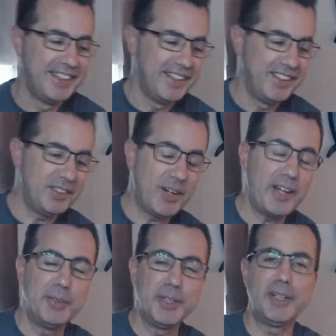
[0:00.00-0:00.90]
So I
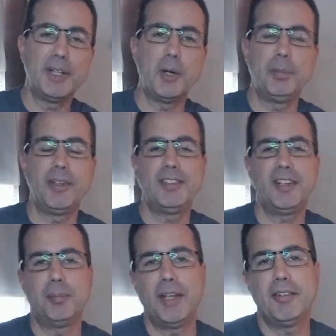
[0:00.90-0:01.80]
really hope this
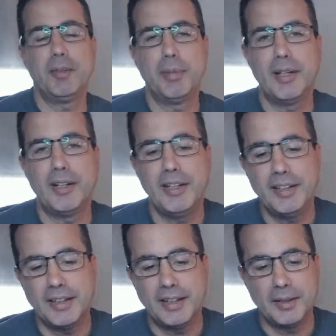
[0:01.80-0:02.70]
helped
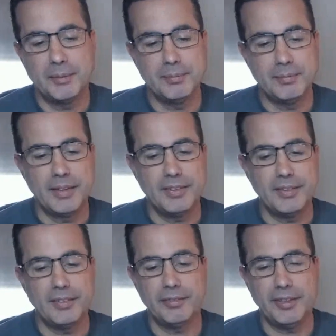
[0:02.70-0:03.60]
everybody. Um, this
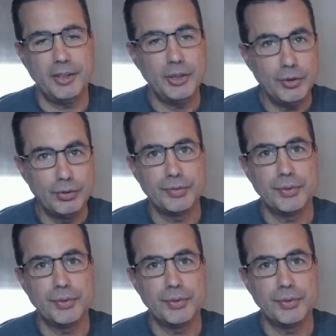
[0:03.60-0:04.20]
is a very useful